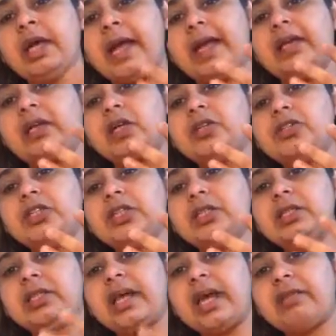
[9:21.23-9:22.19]

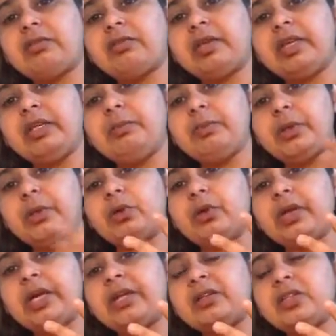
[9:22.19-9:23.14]
energy. They have a very
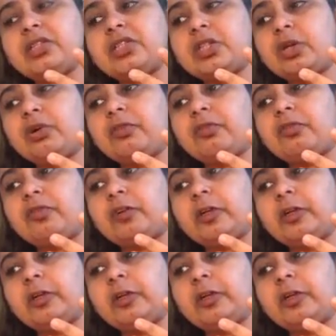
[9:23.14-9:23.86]
pure energy of